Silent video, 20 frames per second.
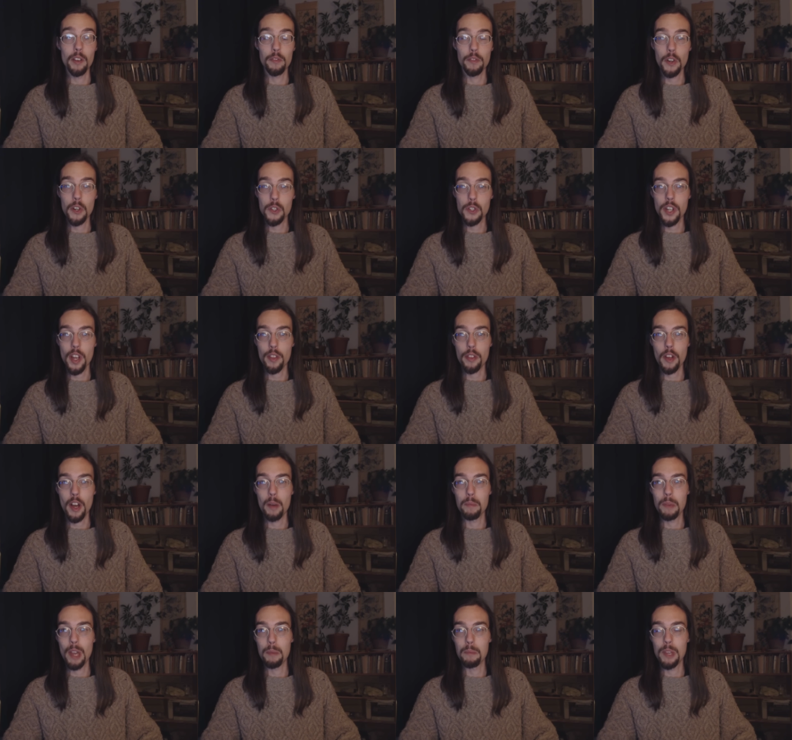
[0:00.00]
At first I
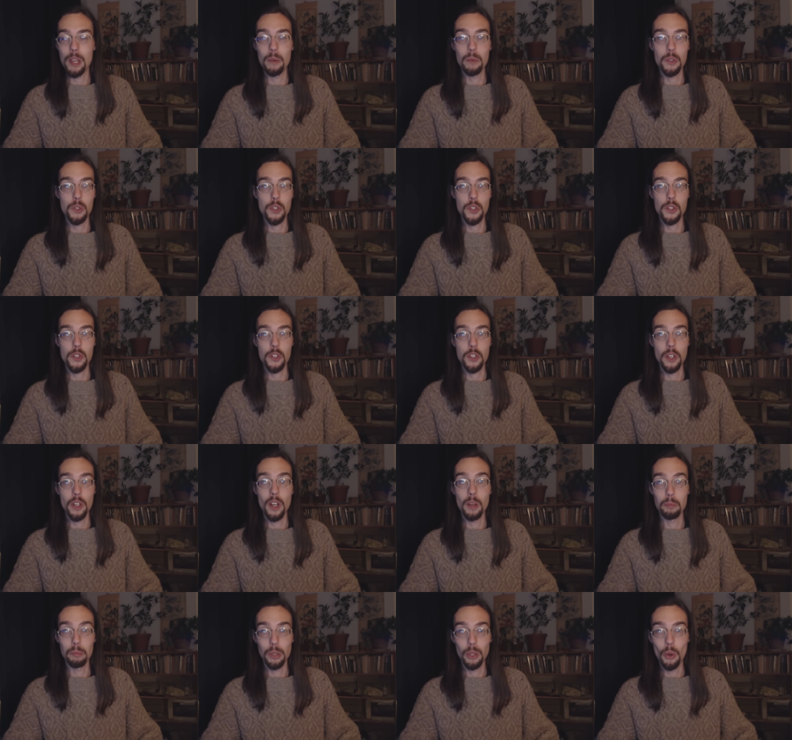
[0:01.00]
thought maybe it was just
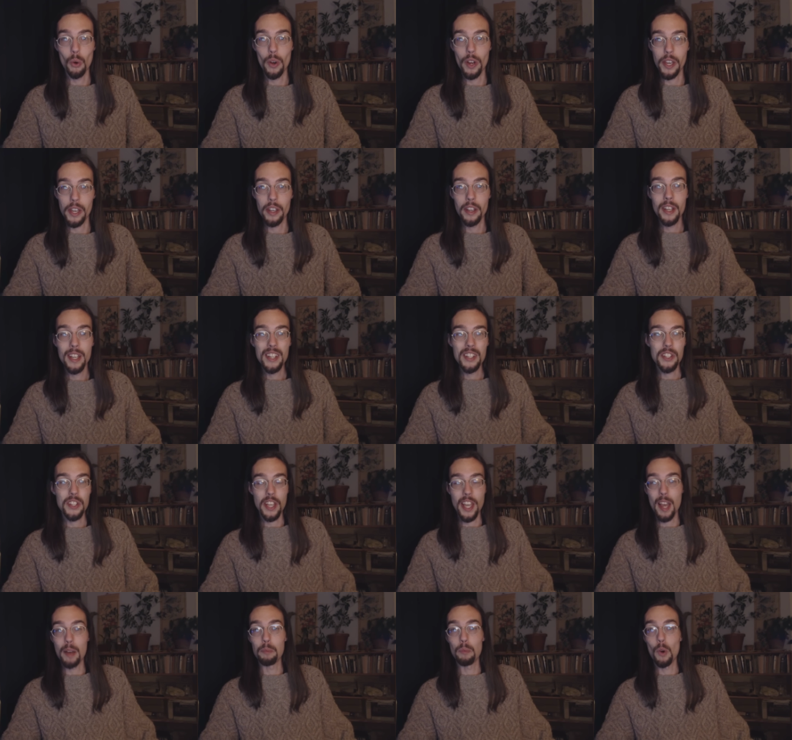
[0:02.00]
a, a ploy to
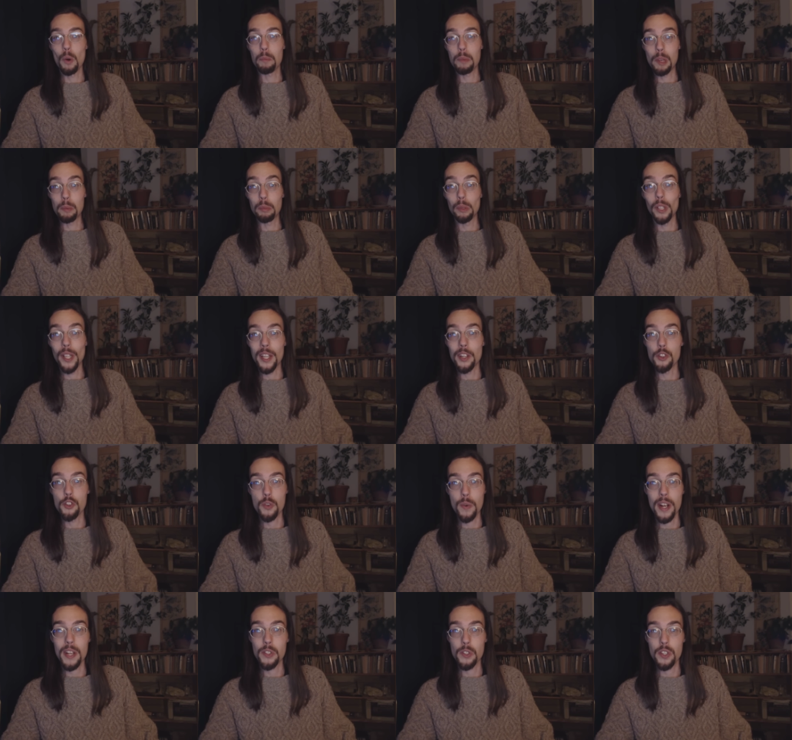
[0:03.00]
get more people
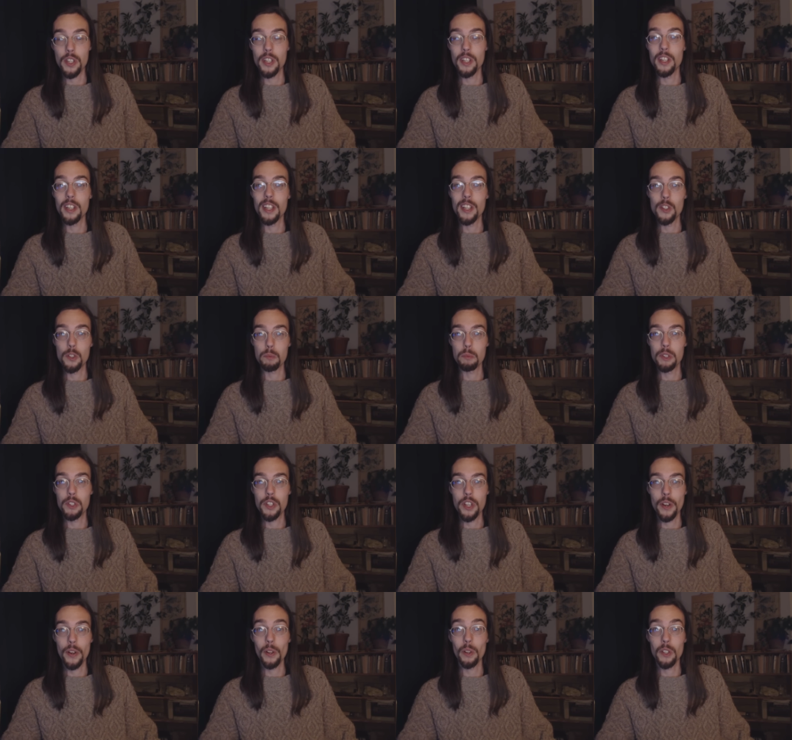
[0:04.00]
interested in his
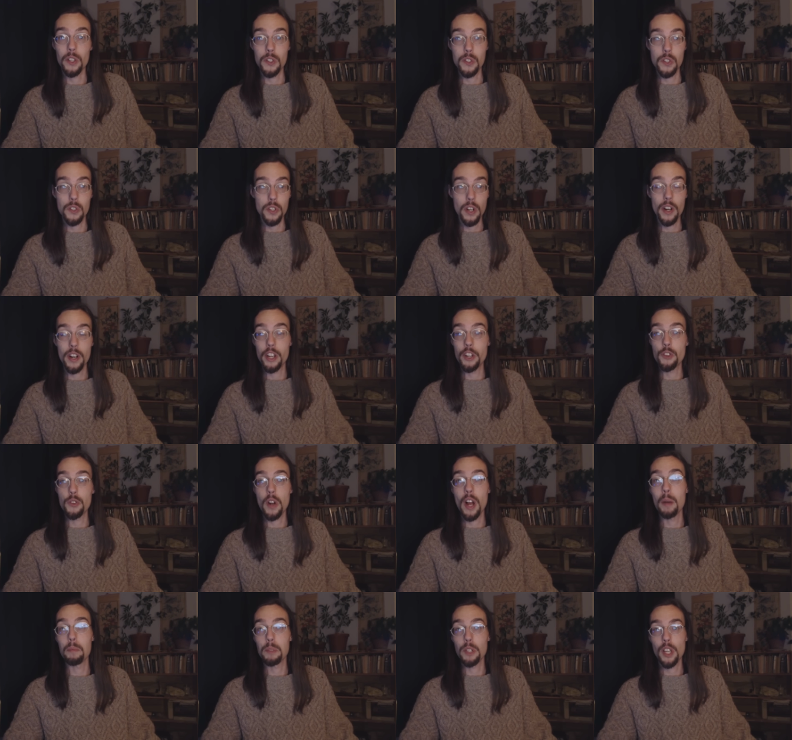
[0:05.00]
material, because he's already
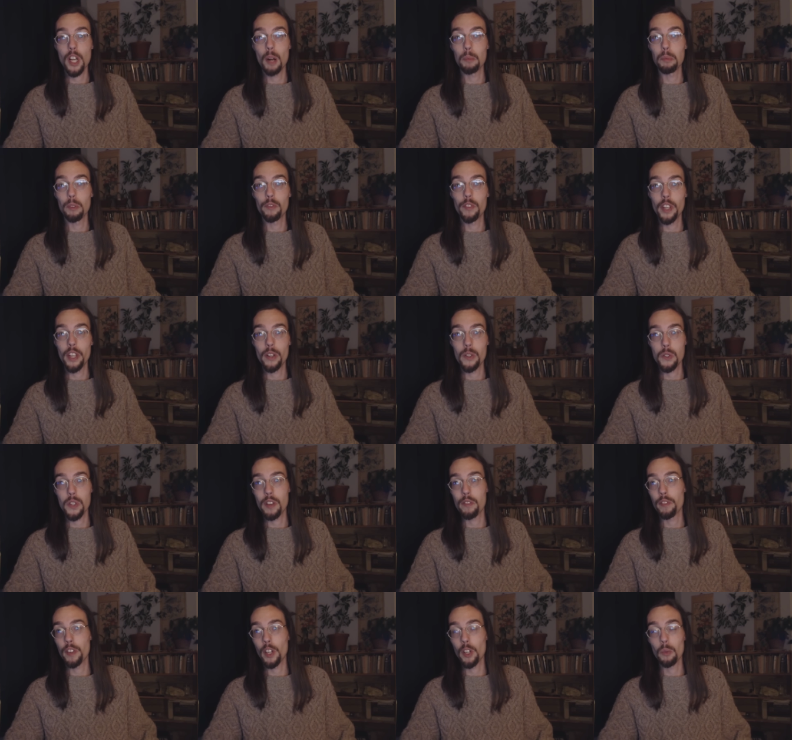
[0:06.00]
dropped a couple videos,
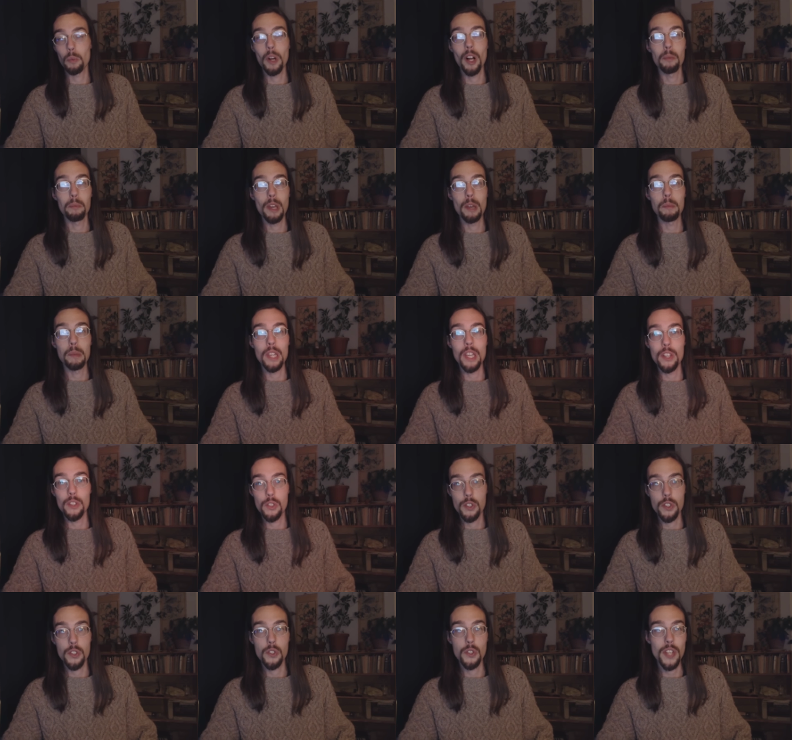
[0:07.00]
and I figured, well, maybe
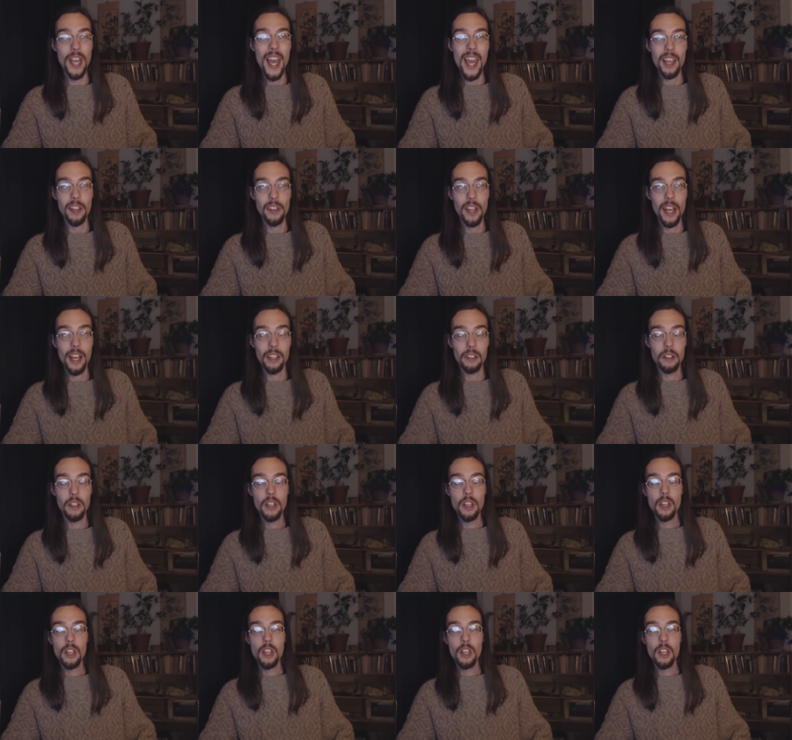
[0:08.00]
he's just saying that